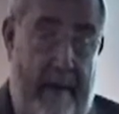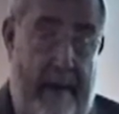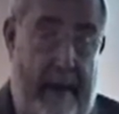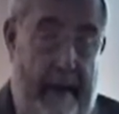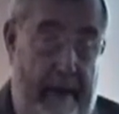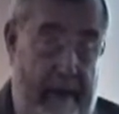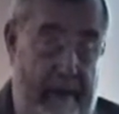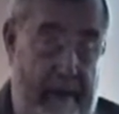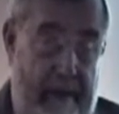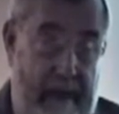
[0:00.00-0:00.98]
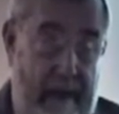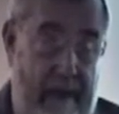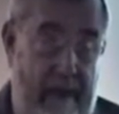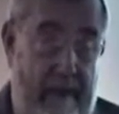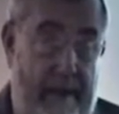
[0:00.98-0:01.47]
But
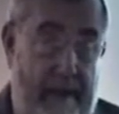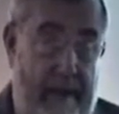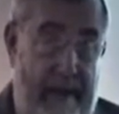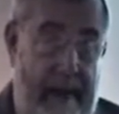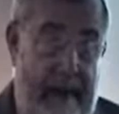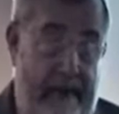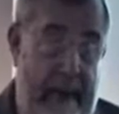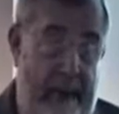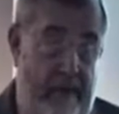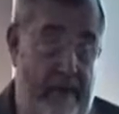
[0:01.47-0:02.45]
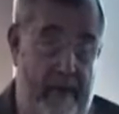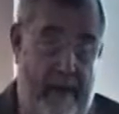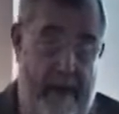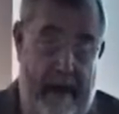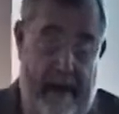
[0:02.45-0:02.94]
nevertheless, there's a lot of action
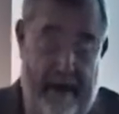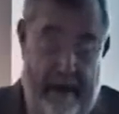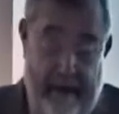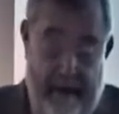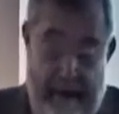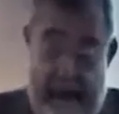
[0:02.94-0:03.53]
going on there